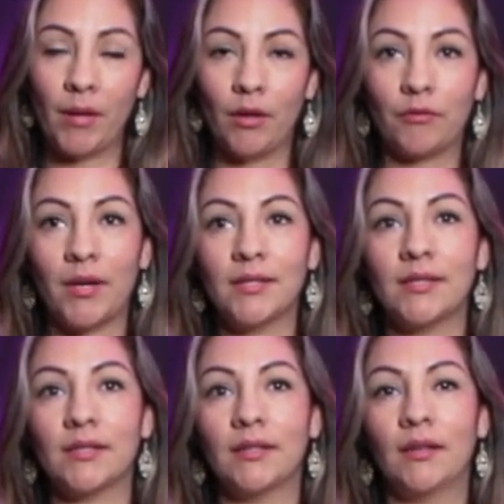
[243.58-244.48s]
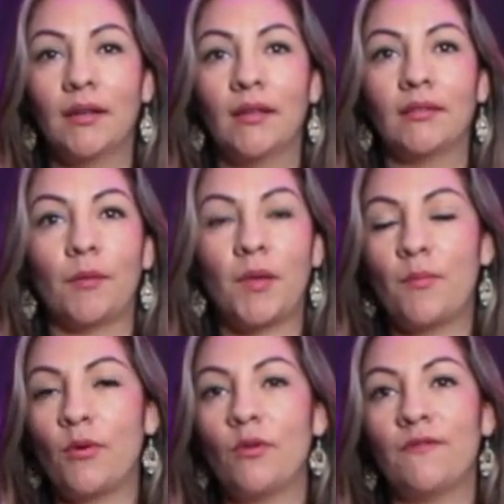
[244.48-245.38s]
Pell Grants, the
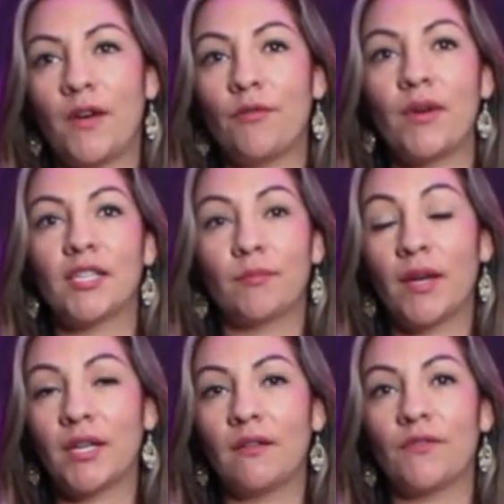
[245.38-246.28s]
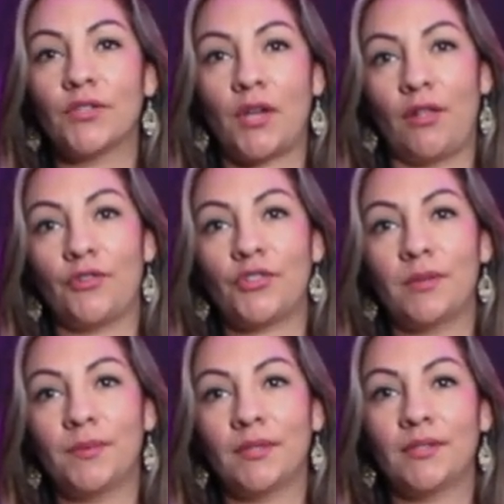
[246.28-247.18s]
people who fundraised money for
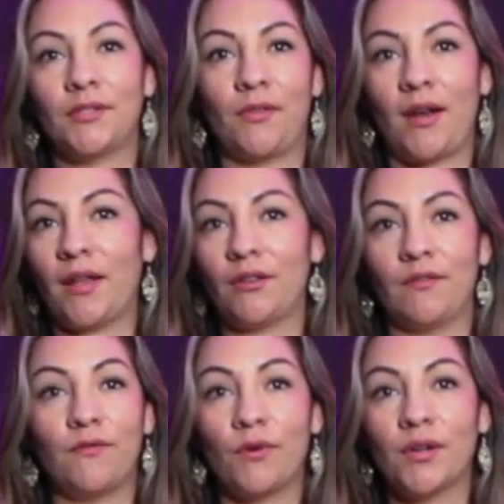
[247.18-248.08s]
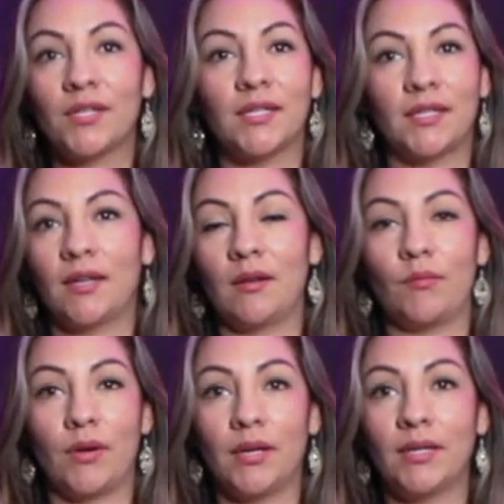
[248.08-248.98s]
scholarships so that I could afford to study
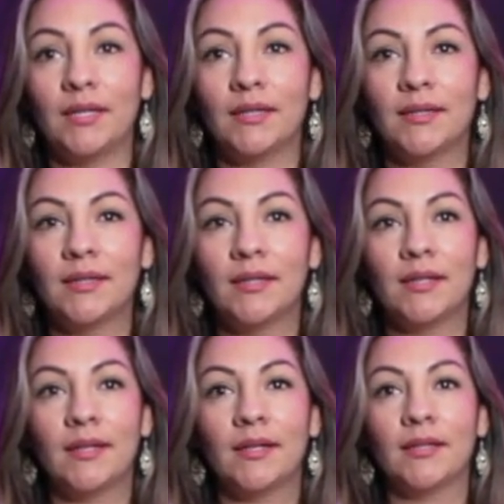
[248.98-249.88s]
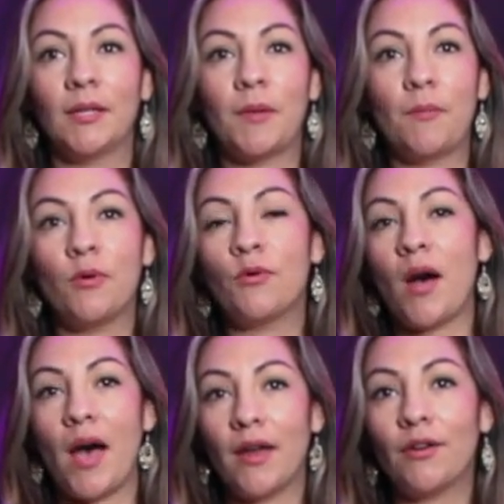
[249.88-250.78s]
abroad, the people who
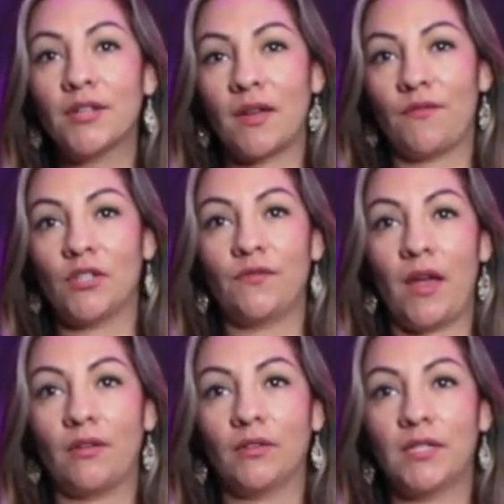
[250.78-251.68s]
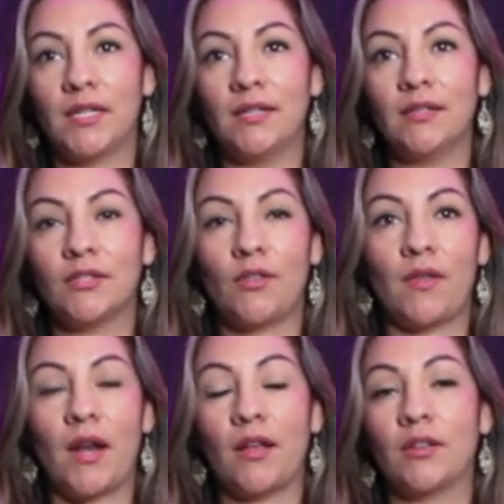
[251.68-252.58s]
hired diverse faculty so
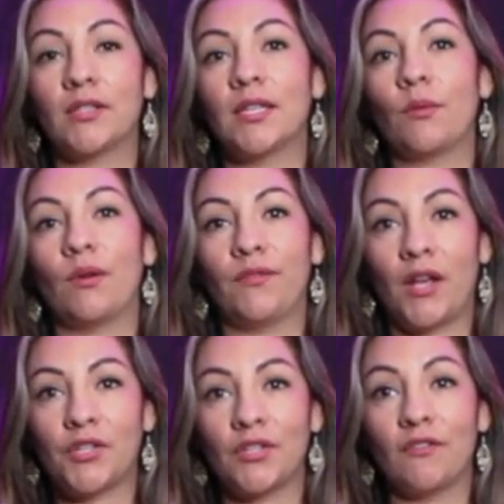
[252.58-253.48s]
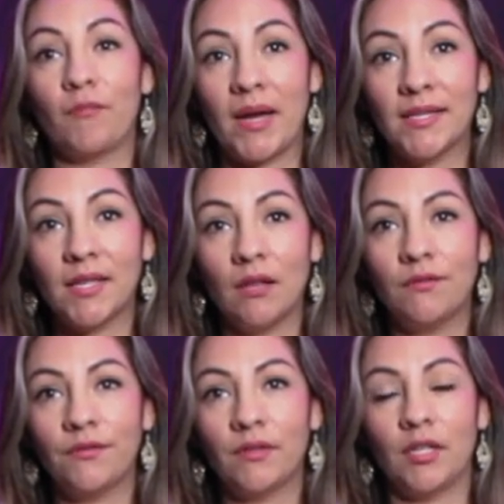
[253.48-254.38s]
that I could see a reflection of
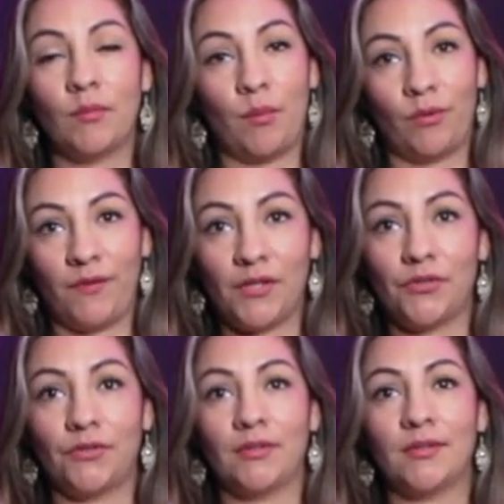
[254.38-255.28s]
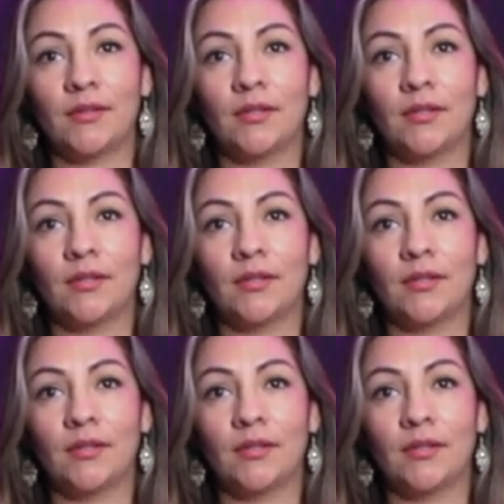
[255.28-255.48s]
myself in my professors,